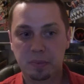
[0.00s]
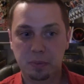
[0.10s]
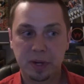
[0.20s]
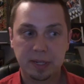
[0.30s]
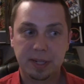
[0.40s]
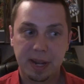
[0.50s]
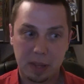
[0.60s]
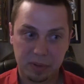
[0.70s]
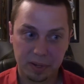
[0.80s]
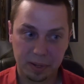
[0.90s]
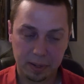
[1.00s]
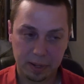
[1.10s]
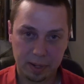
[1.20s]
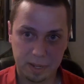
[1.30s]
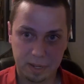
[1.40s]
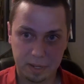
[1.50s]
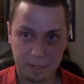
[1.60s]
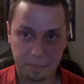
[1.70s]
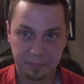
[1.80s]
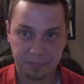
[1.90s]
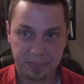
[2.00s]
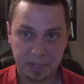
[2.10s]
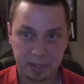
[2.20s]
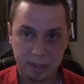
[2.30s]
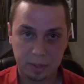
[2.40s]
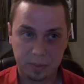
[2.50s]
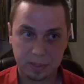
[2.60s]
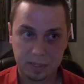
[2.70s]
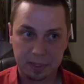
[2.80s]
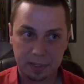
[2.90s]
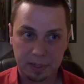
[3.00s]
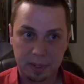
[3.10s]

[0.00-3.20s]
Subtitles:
when it did happen, it was